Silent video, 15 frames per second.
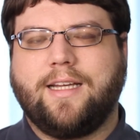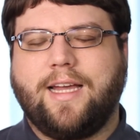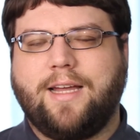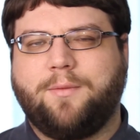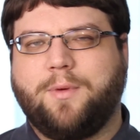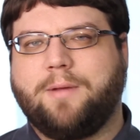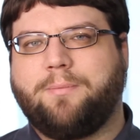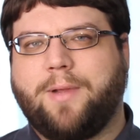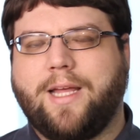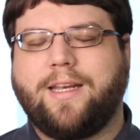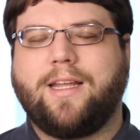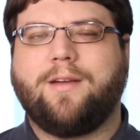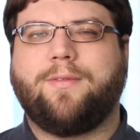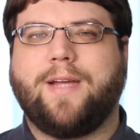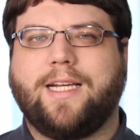and with
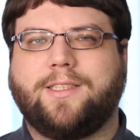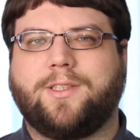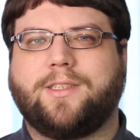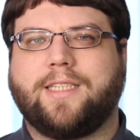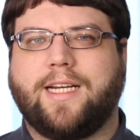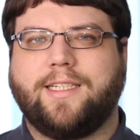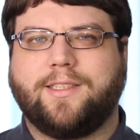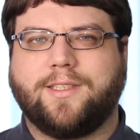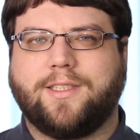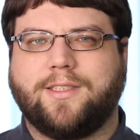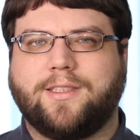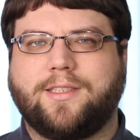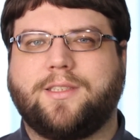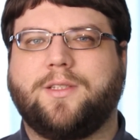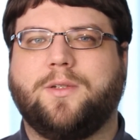plenty of
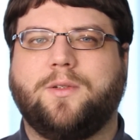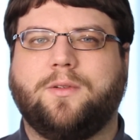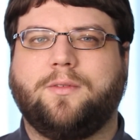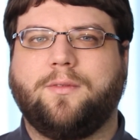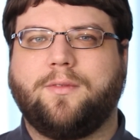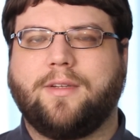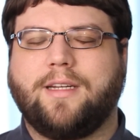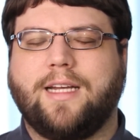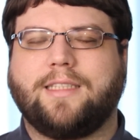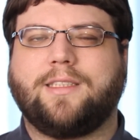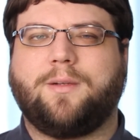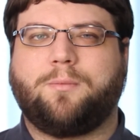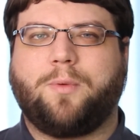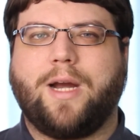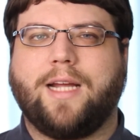exercises to get
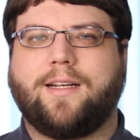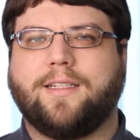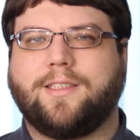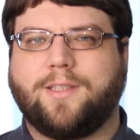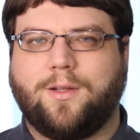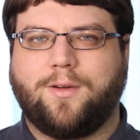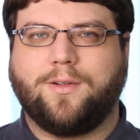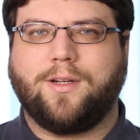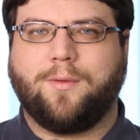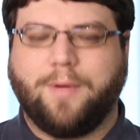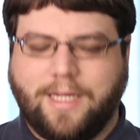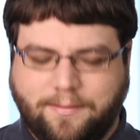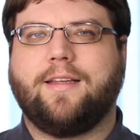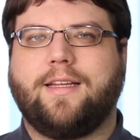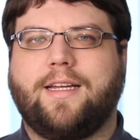some practice along the
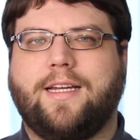way.